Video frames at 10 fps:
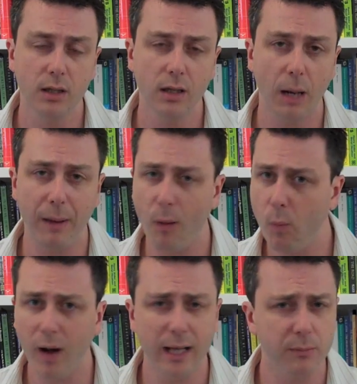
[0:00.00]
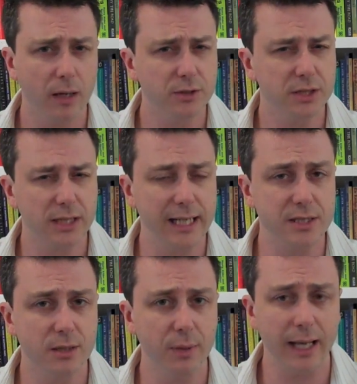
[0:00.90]
about what hypnosis needs
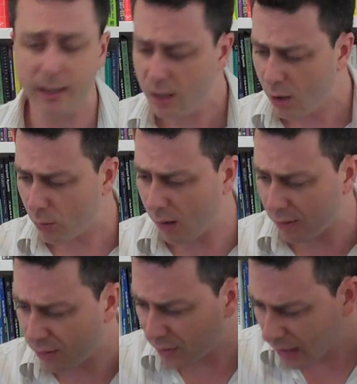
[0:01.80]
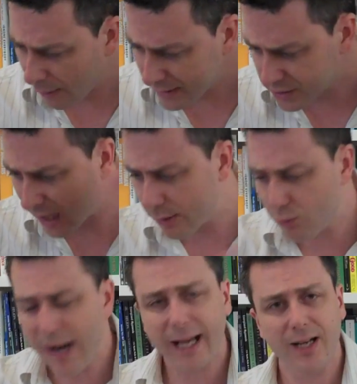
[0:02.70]
to be, rather than going
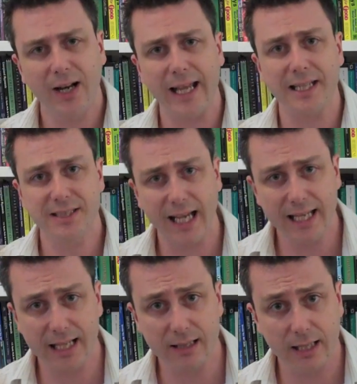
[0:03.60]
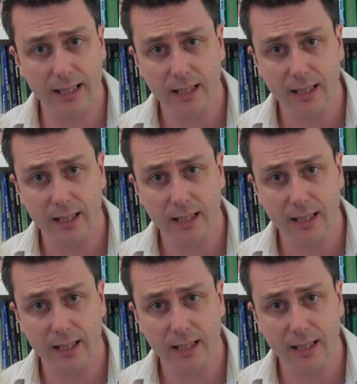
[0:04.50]
directly and taking the